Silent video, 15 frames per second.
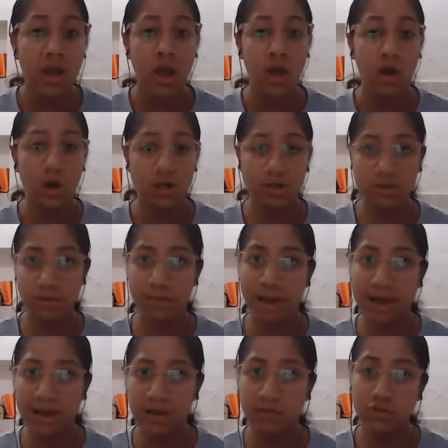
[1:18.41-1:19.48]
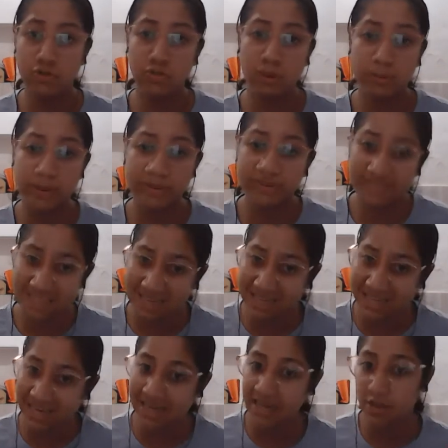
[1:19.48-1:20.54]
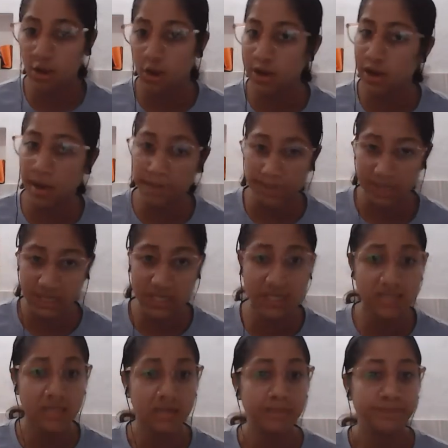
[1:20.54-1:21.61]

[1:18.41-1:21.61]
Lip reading: and also a panel which will be facilitating your committees,